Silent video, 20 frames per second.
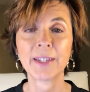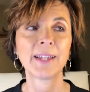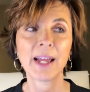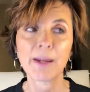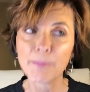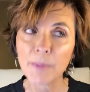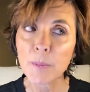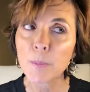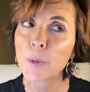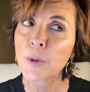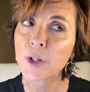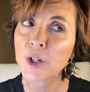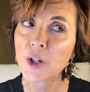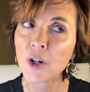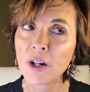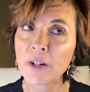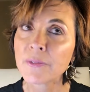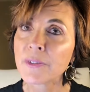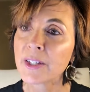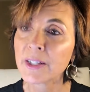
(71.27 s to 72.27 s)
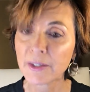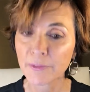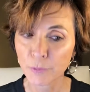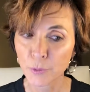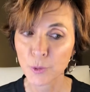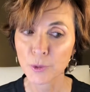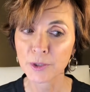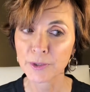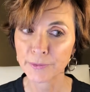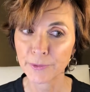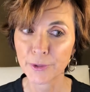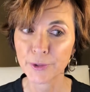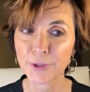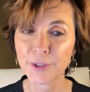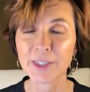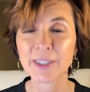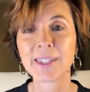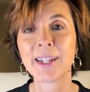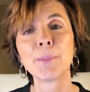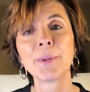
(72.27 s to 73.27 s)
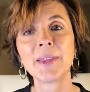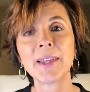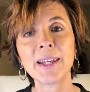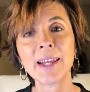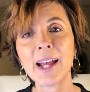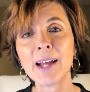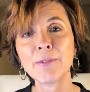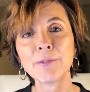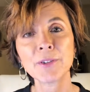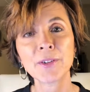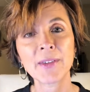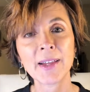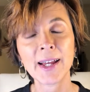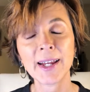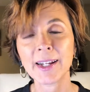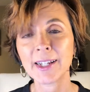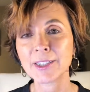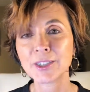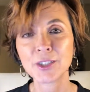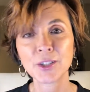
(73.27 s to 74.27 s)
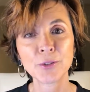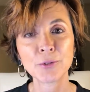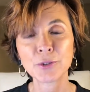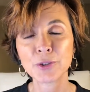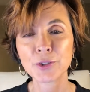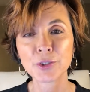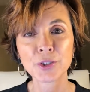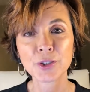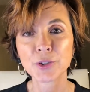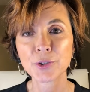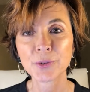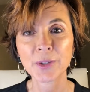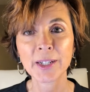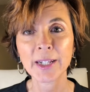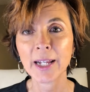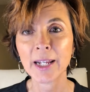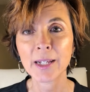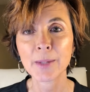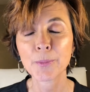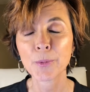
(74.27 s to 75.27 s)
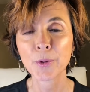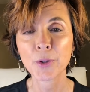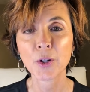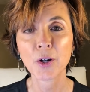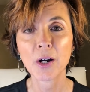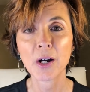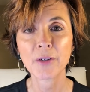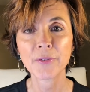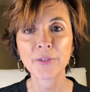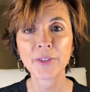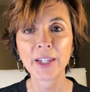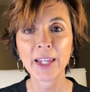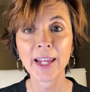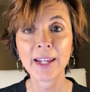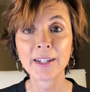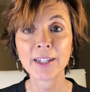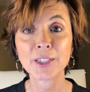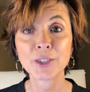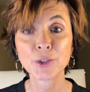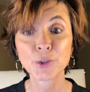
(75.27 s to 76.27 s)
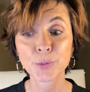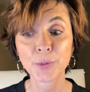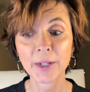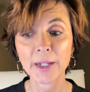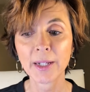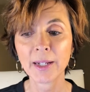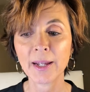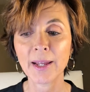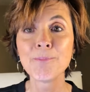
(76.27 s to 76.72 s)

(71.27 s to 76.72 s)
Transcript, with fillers: Have my morning coffee, of course, first, but then after that, I don't usually drink any more coffee and I drink